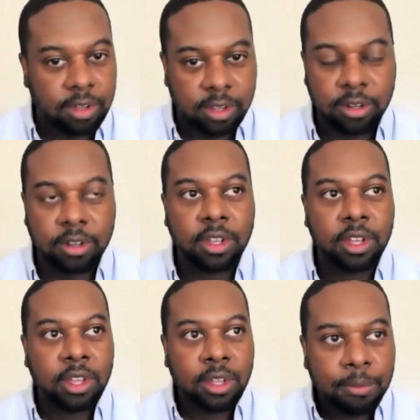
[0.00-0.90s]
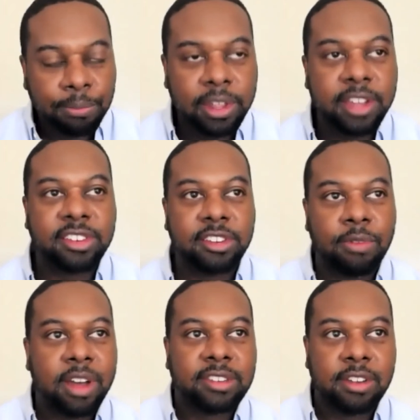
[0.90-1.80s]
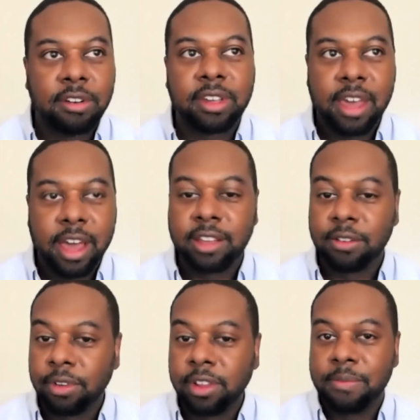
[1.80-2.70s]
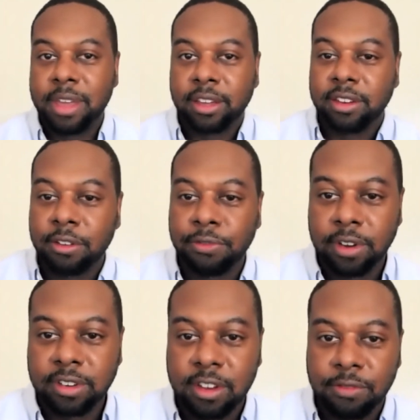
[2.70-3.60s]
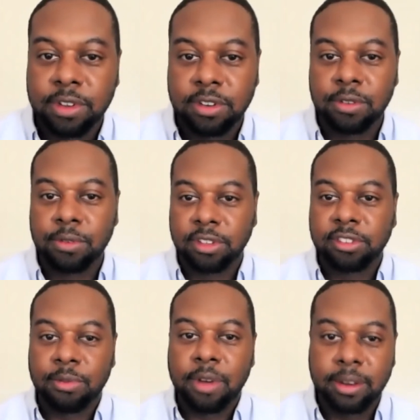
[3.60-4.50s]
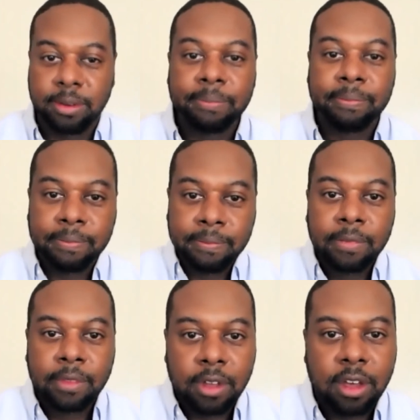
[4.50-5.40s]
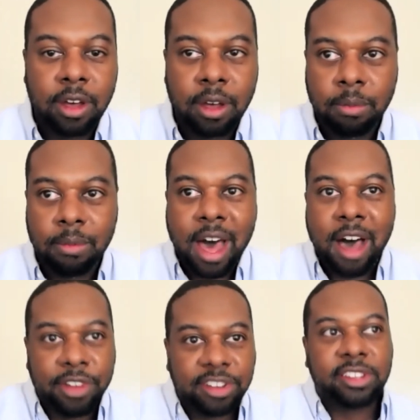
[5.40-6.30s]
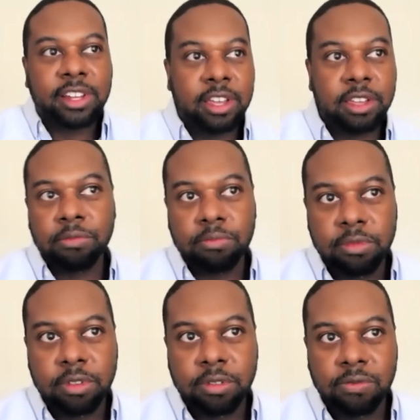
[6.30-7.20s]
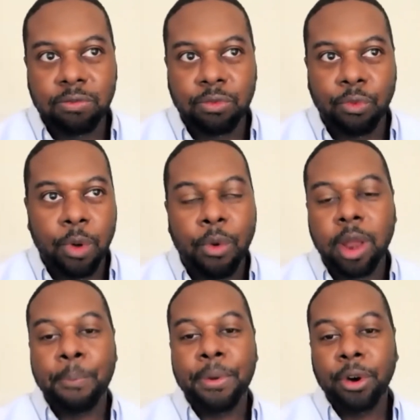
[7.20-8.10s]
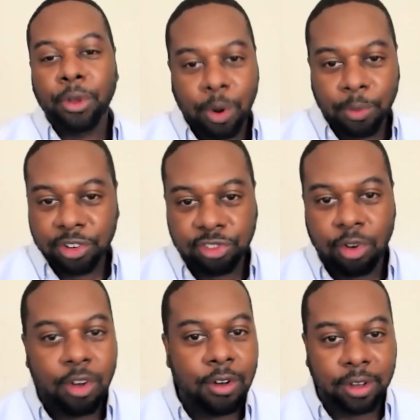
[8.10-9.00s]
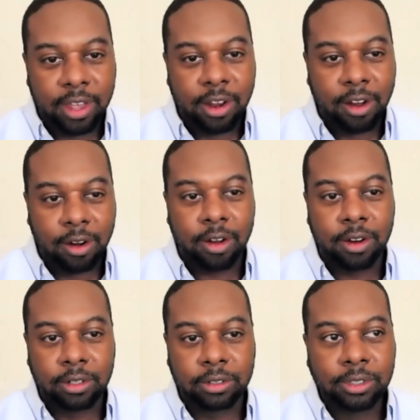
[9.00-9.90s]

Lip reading: and places where I said, okay, I can really make a difference if we do this right. Obviously, we want to build where we're strong in our